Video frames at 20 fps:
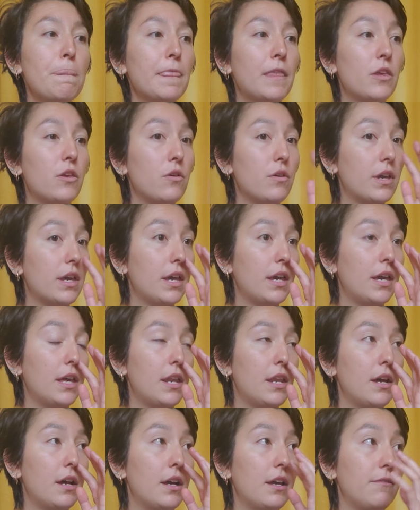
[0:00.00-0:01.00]
you
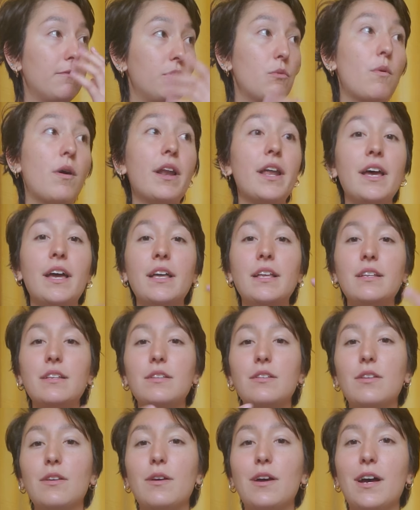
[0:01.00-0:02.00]
can, if you want
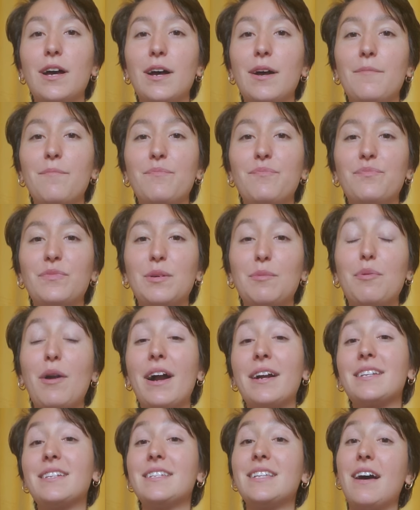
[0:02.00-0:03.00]
to
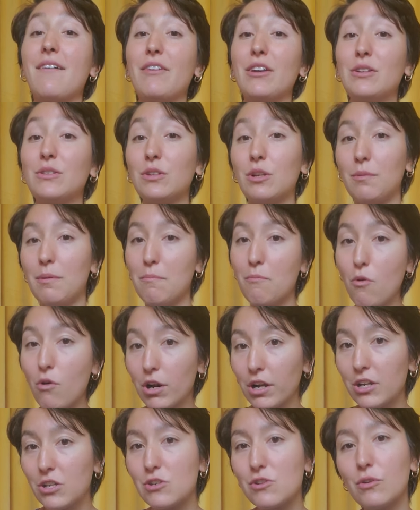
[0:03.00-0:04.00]
practice having a little bit more
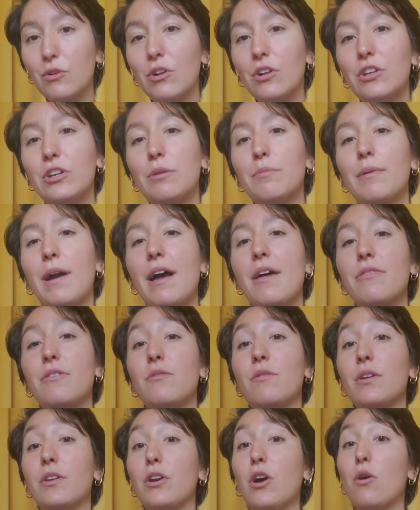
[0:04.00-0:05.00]
control in your breath, you
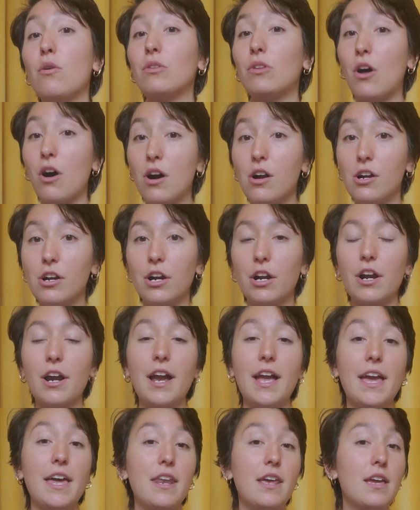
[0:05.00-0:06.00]
can go longer
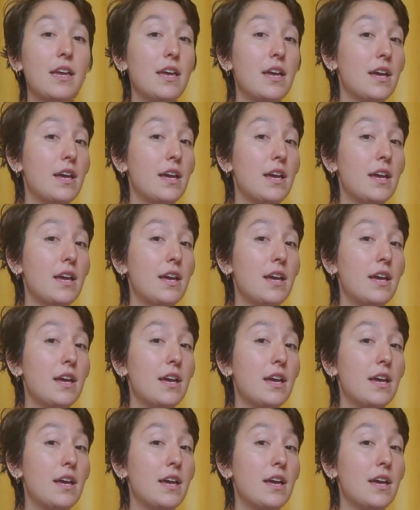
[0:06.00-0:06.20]
and